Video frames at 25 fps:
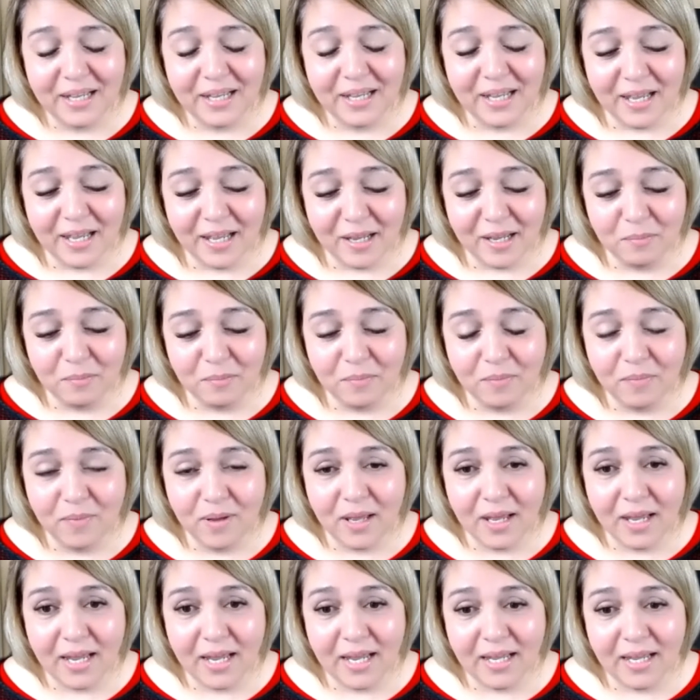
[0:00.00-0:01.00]

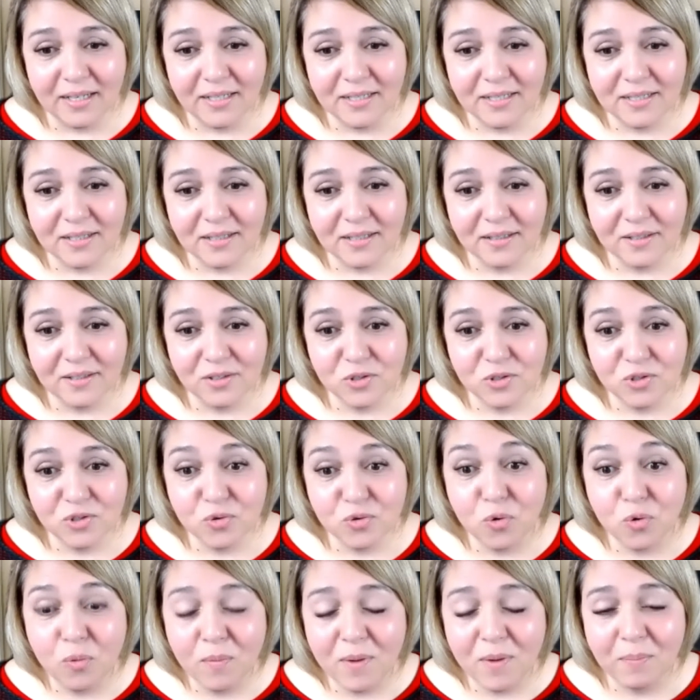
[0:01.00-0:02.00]
and
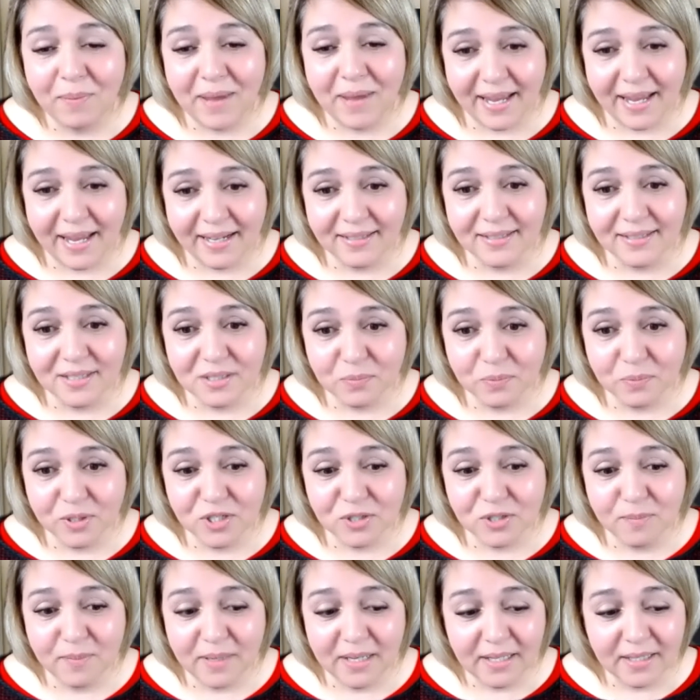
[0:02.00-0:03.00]
trauma patterns,
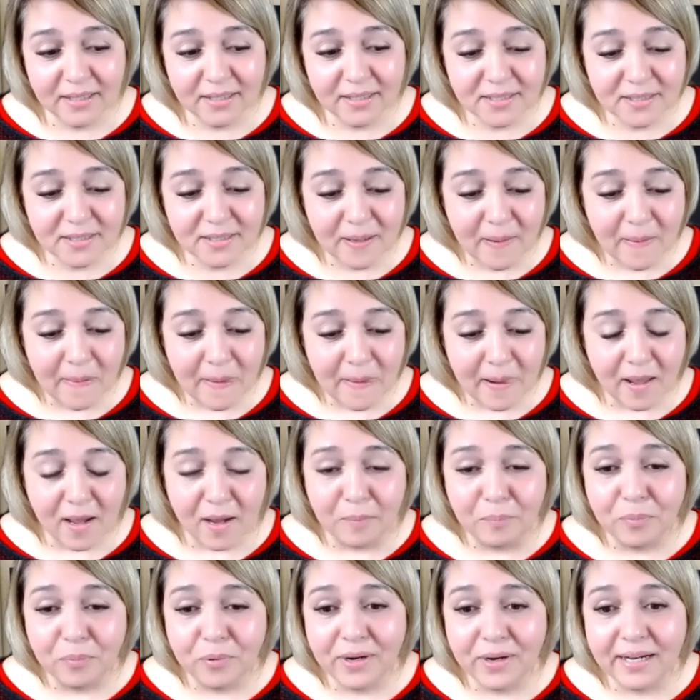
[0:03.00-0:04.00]
which means
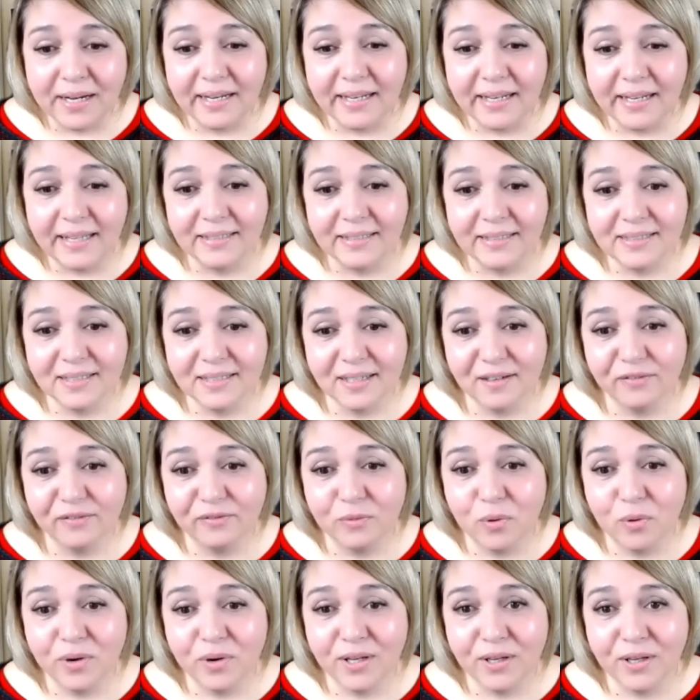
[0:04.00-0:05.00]
I'm prickly instead of
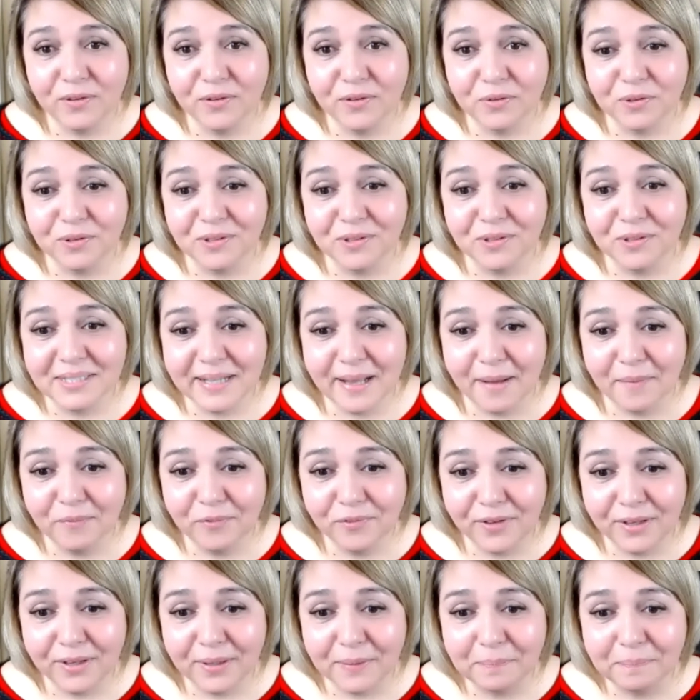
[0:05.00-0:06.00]
walking through
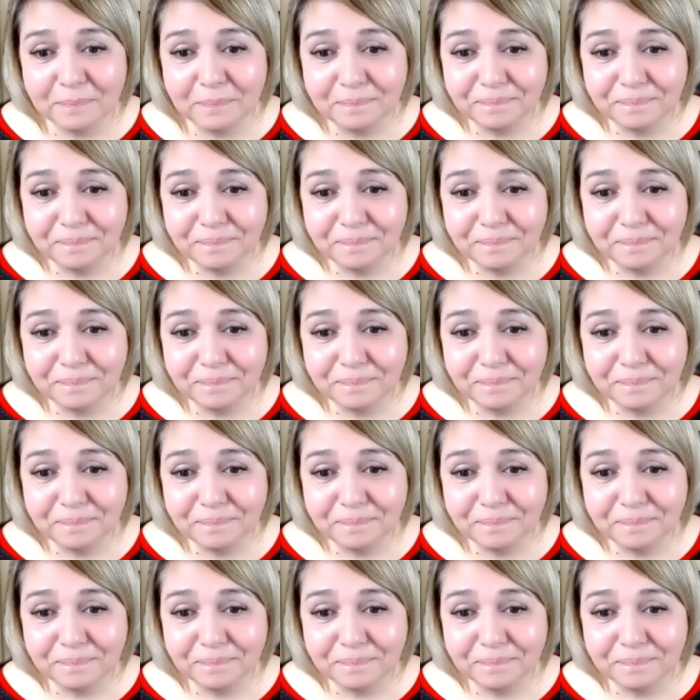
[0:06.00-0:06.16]
discomfort.